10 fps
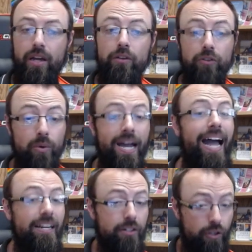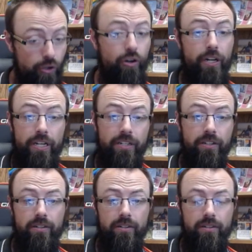So God could,
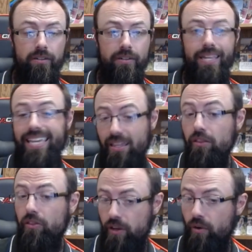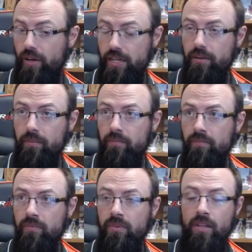in theory,
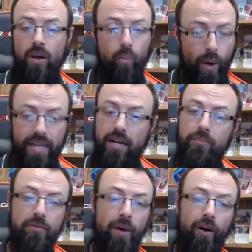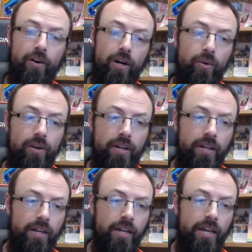wake up tomorrow
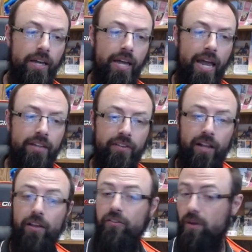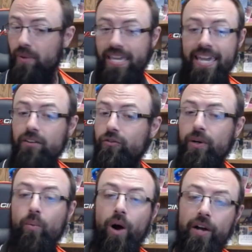and tell us that we can't drink
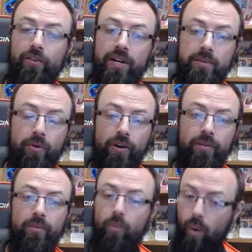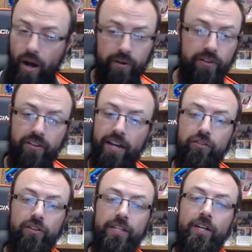water anymore. Water is
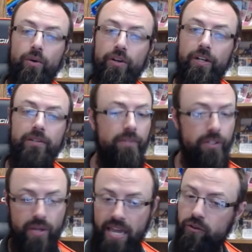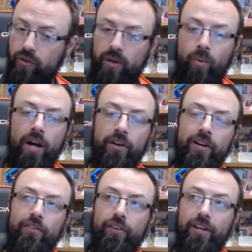actually no good. You can't drink water
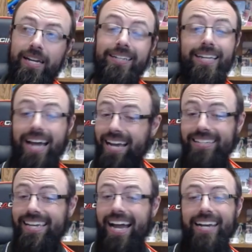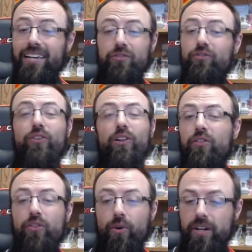ever again. God, God has full
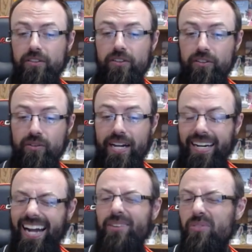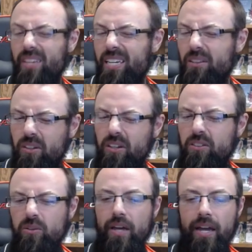authority to do that. I don't think He's going to
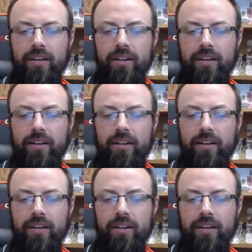do that.